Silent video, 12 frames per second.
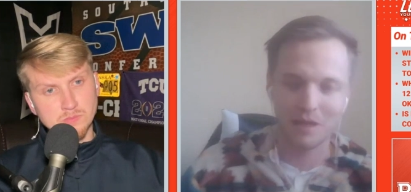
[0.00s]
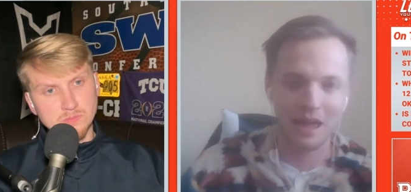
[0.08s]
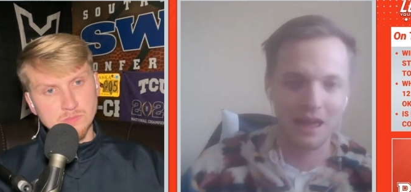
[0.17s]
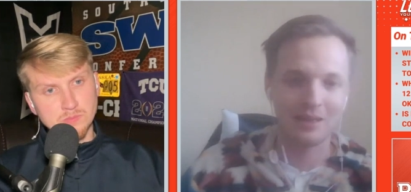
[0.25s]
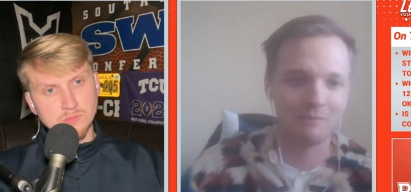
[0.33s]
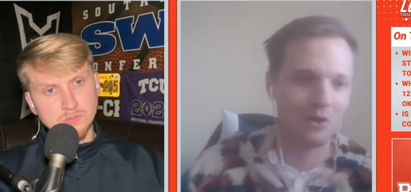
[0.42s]

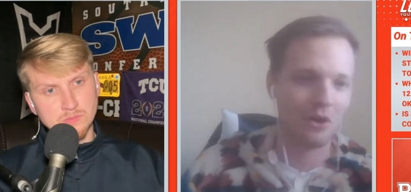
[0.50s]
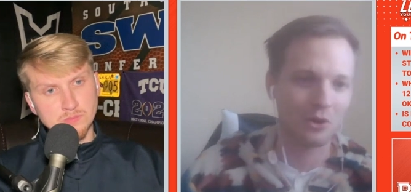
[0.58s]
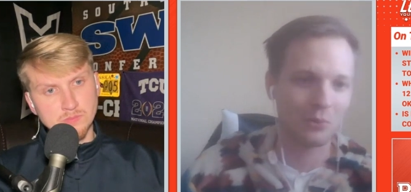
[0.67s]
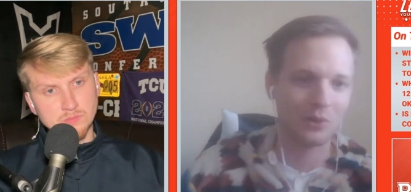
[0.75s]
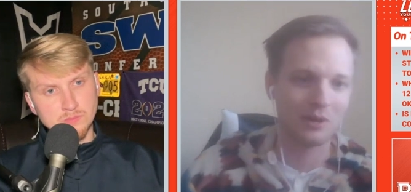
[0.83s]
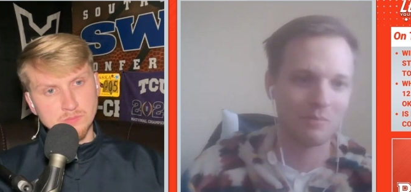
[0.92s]
Speaker 1: A, hard to
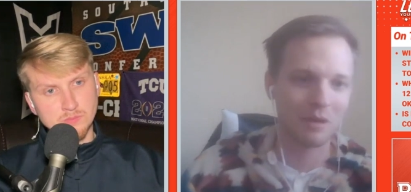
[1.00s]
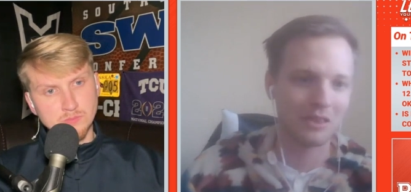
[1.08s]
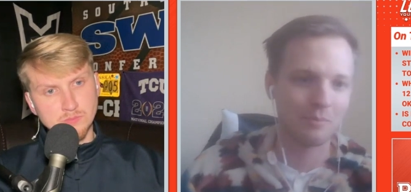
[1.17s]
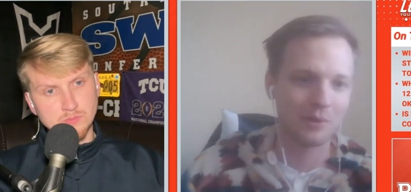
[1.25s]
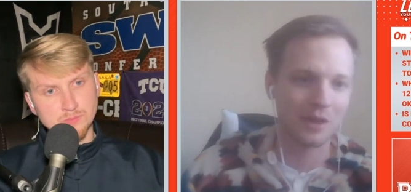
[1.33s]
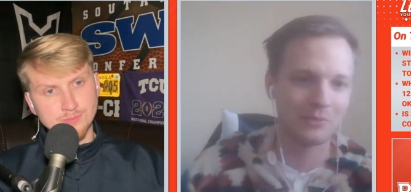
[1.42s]
win Bedlam
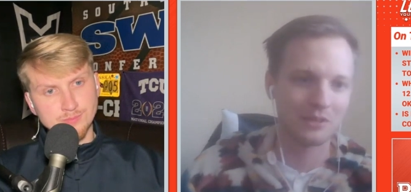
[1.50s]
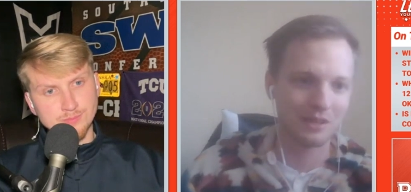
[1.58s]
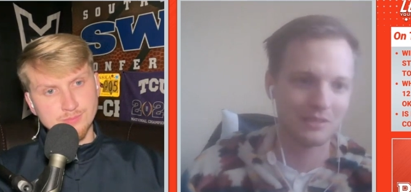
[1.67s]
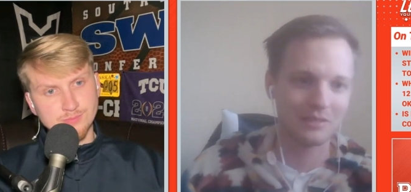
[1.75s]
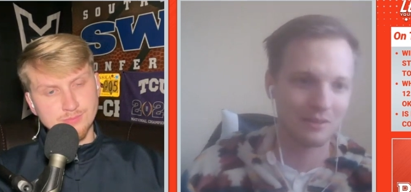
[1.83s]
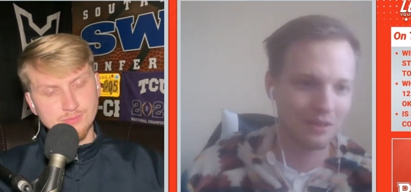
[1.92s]
games
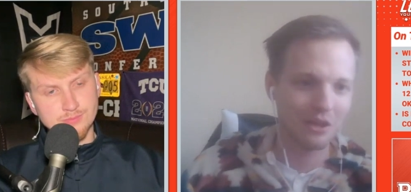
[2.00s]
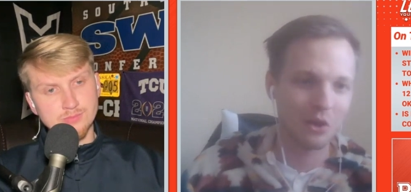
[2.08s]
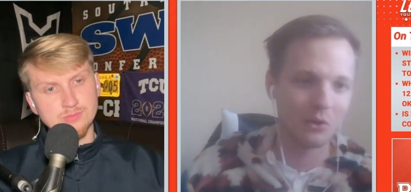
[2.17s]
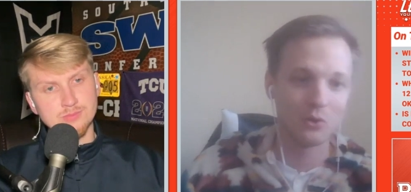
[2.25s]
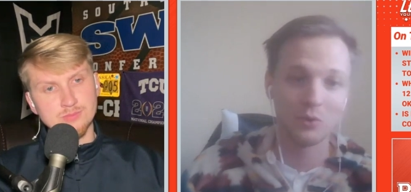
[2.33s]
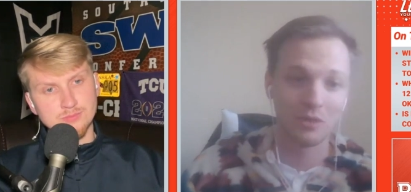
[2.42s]
against O
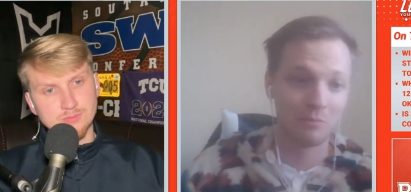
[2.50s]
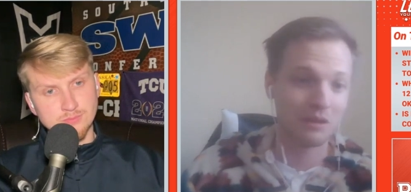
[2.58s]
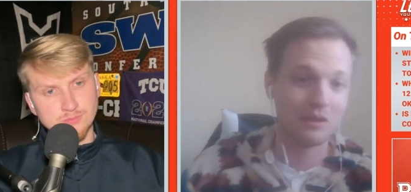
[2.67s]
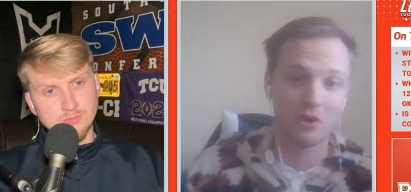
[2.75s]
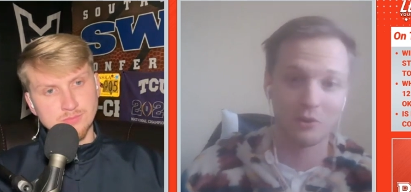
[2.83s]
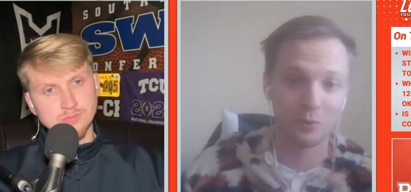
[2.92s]
U, and then B,
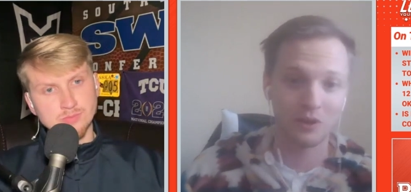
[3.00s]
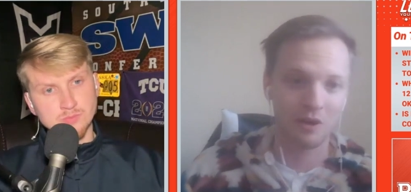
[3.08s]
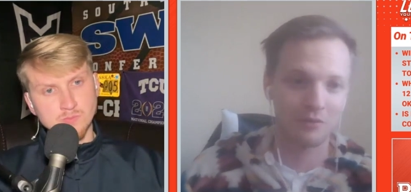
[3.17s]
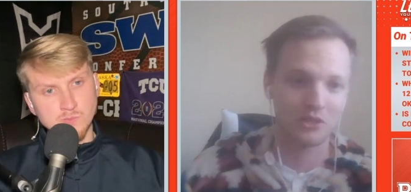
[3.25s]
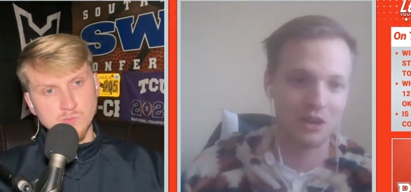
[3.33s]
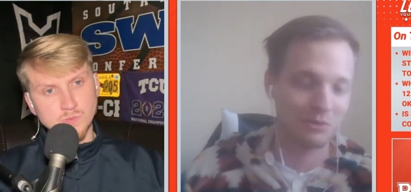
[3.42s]
hard to win conference
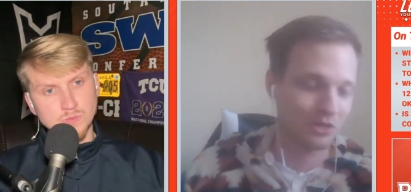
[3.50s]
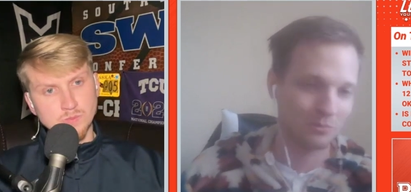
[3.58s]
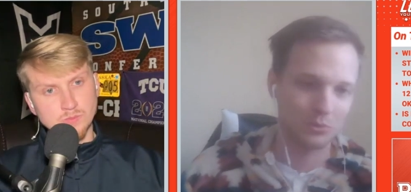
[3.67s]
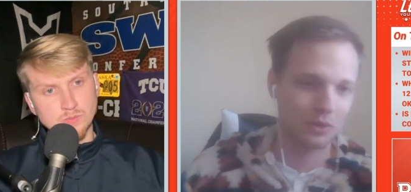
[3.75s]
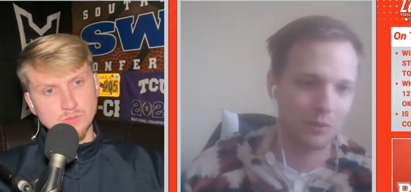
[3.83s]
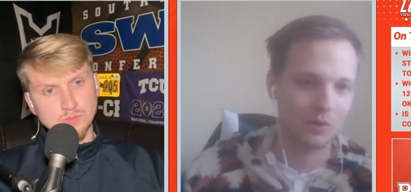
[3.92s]
championships when
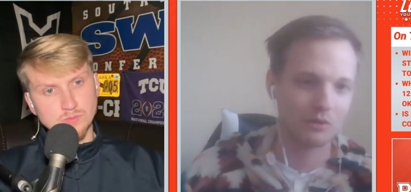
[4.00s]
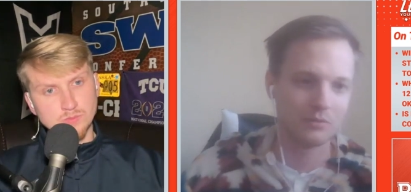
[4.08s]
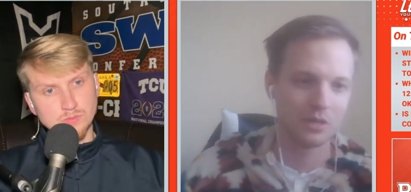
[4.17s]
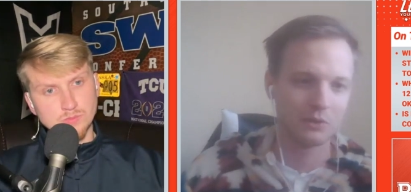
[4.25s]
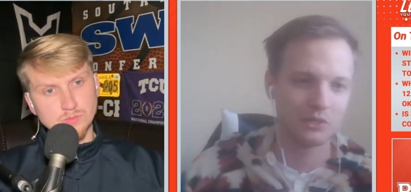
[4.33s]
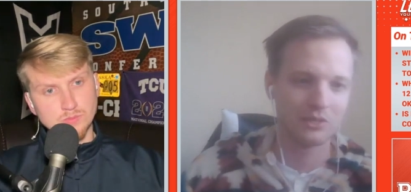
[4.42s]
they won, you know,
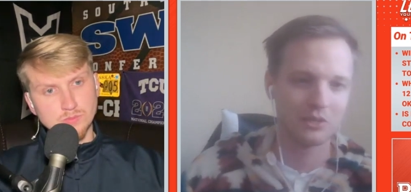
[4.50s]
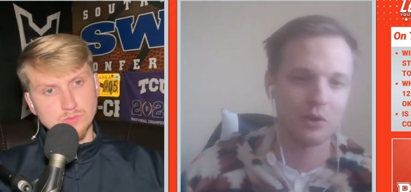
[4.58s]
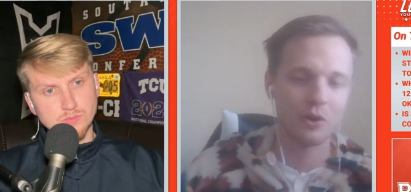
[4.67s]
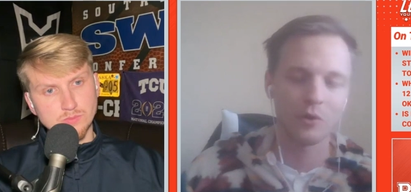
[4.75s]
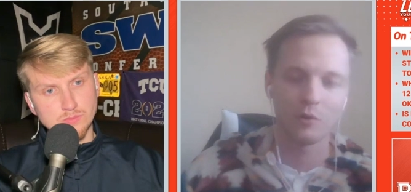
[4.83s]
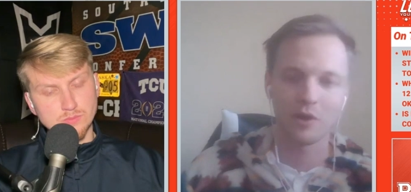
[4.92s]
six in a row
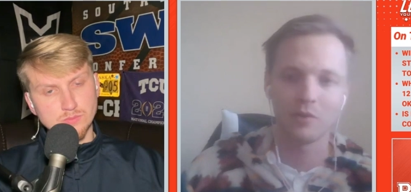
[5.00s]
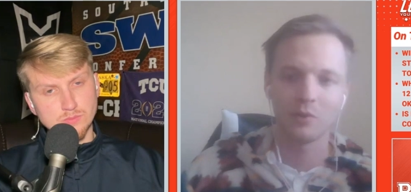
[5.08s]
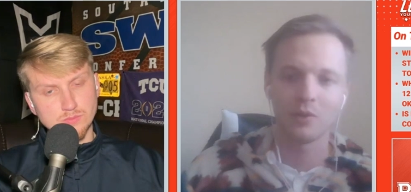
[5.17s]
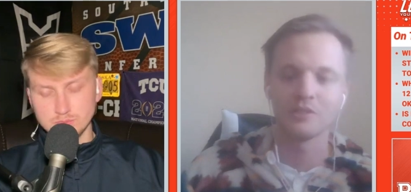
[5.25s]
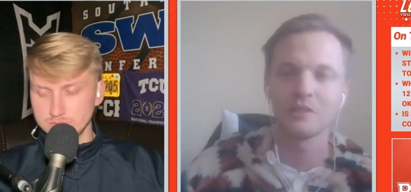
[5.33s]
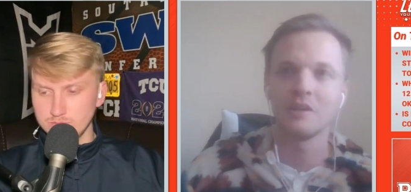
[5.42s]
or whatever it
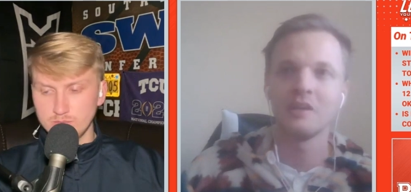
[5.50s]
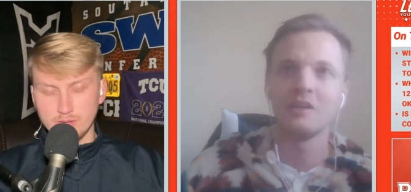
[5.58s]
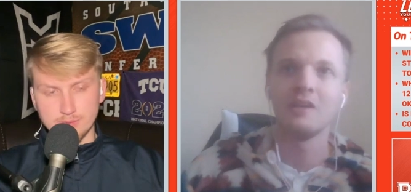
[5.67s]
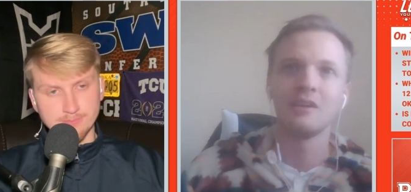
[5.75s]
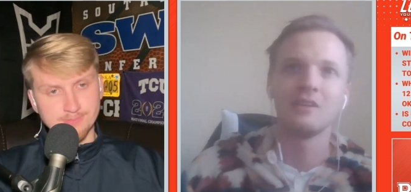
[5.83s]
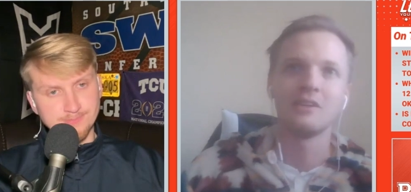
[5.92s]
was. Yeah.
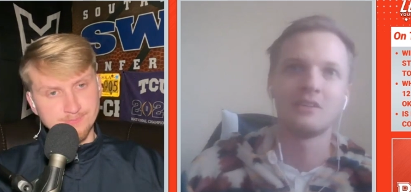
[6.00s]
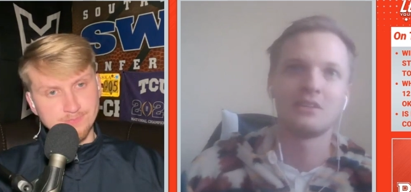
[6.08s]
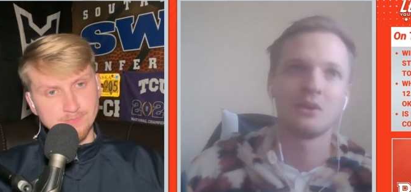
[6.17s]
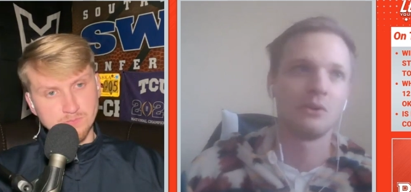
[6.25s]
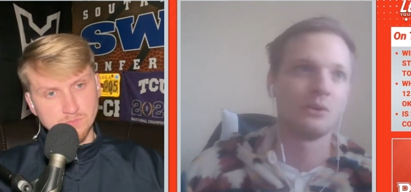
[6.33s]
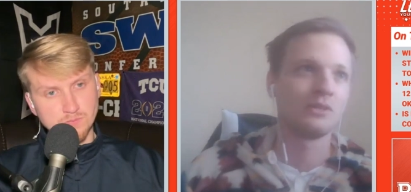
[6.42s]

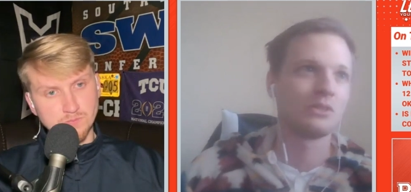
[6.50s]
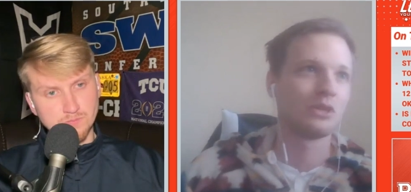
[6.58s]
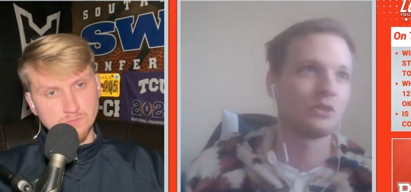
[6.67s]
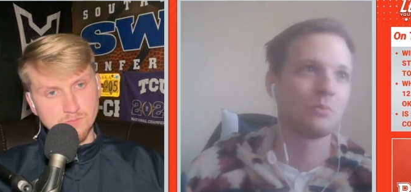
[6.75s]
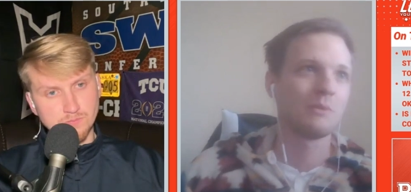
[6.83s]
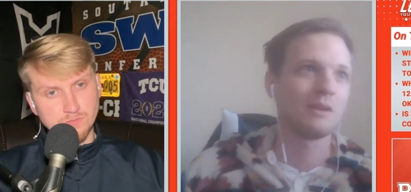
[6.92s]
So so this
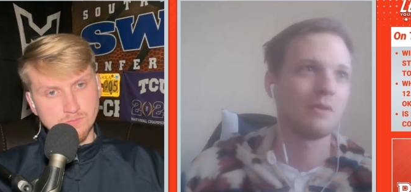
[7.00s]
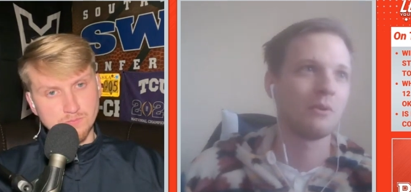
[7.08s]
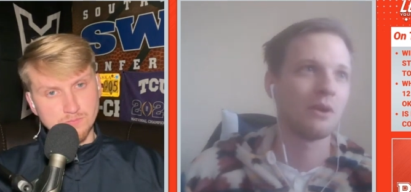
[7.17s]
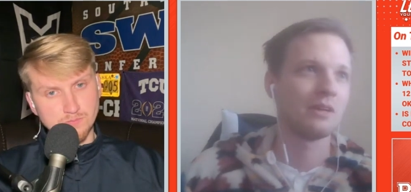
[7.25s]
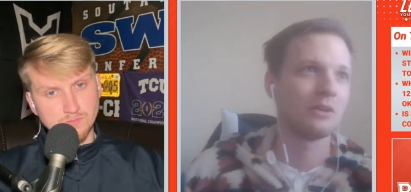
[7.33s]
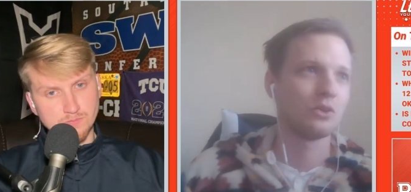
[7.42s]
would mean a great
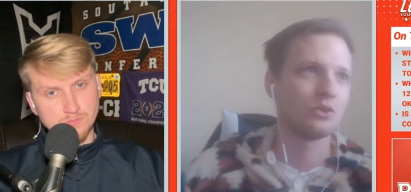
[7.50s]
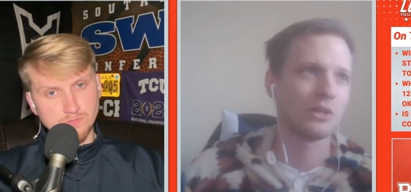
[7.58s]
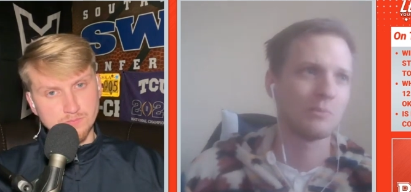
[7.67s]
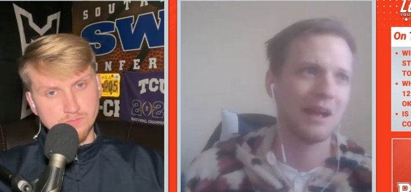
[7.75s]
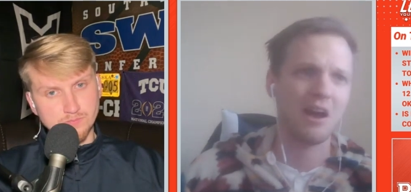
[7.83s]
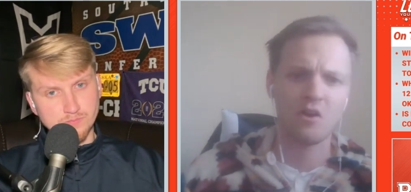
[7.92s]
deal to his resume.
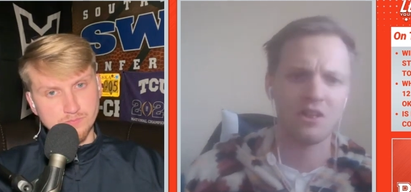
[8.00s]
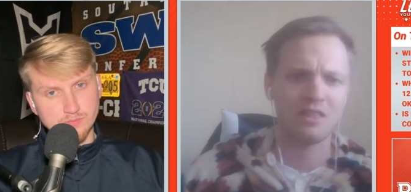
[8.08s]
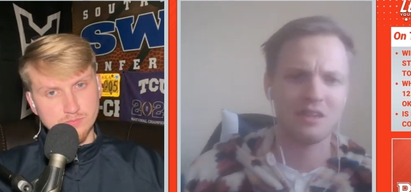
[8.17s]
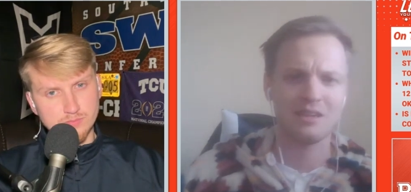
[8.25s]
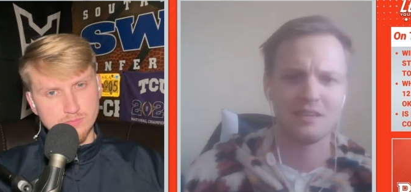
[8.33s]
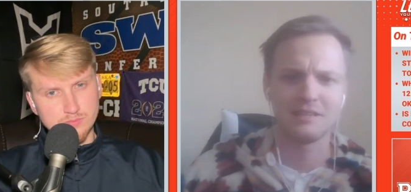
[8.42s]
I already think
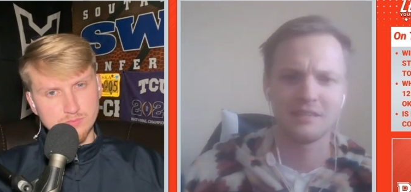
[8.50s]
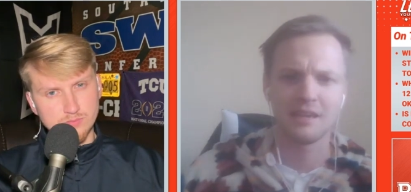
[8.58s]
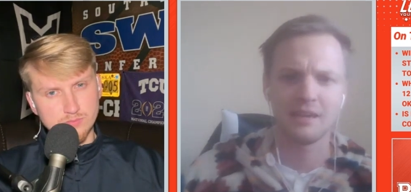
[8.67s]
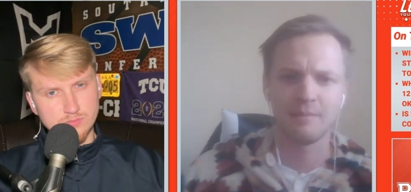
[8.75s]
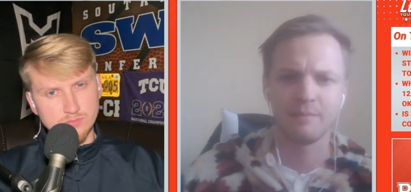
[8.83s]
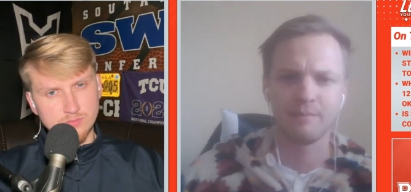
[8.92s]
he's a